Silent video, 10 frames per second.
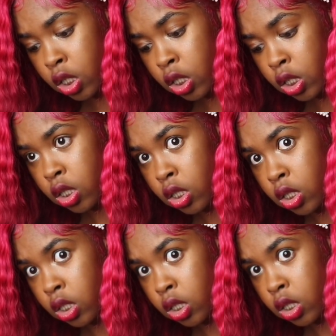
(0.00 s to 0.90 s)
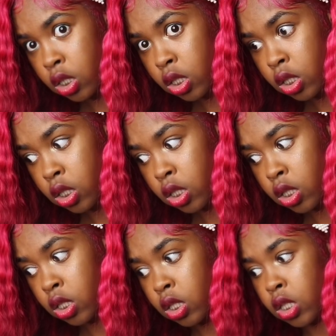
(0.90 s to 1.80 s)

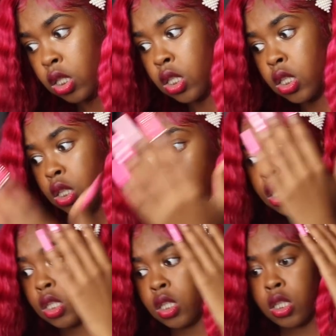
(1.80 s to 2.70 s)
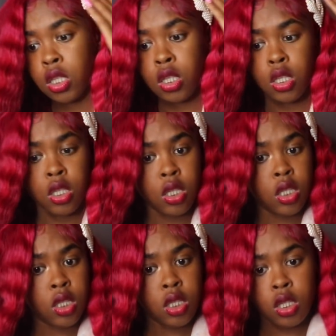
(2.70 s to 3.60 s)

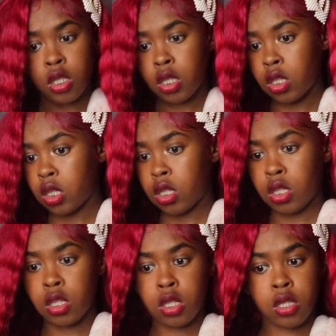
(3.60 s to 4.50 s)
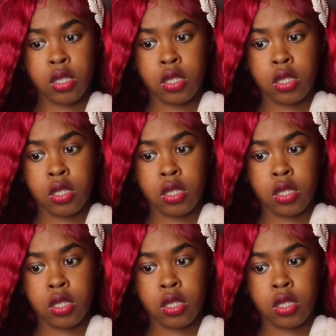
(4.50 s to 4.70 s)
Nothing is said.